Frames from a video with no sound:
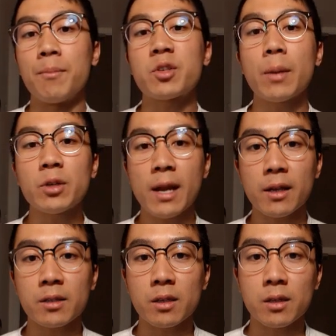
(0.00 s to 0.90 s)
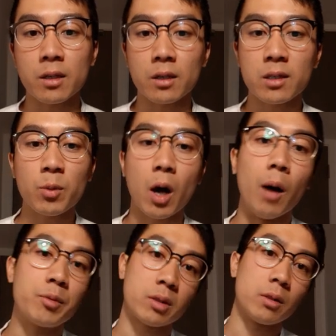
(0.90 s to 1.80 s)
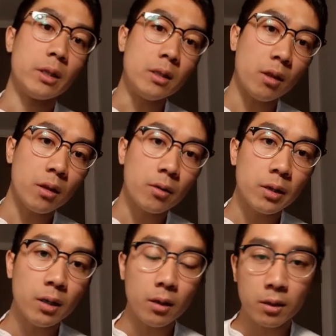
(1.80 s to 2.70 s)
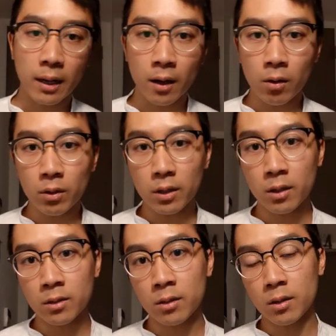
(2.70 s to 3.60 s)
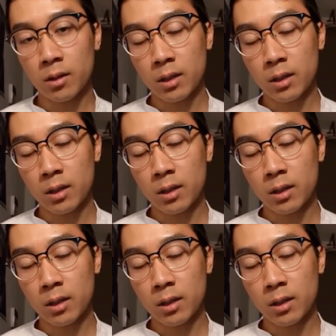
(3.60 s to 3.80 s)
Cybernetics is a somewhat obsolete theory now in